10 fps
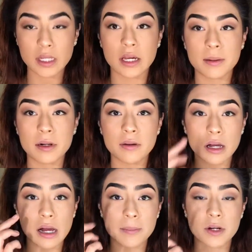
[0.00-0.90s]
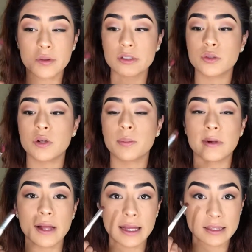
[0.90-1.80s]
And I'm going to
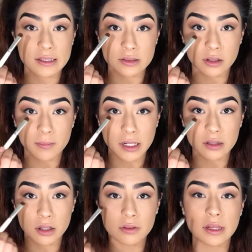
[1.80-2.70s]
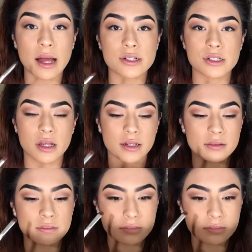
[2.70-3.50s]
apply this on my lower lash line.